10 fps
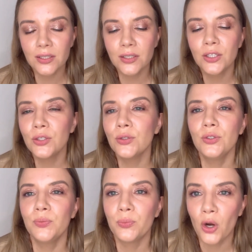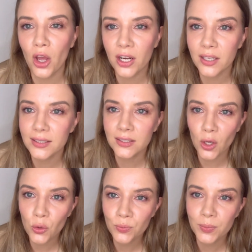use products,
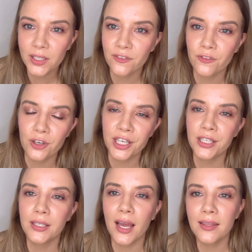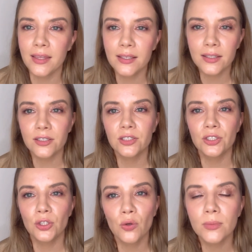don't be afraid. I think there's
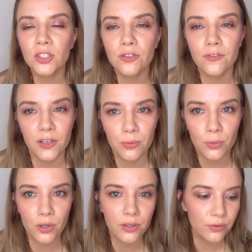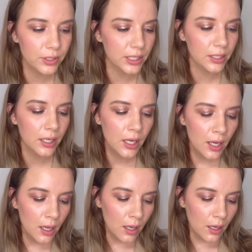so much fear-mongering
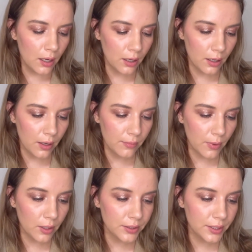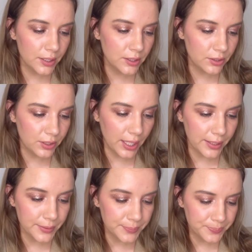on the
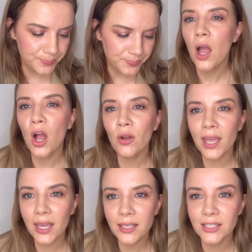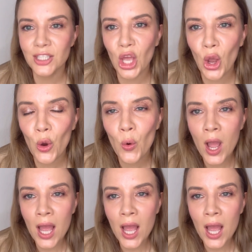internet. Okay, so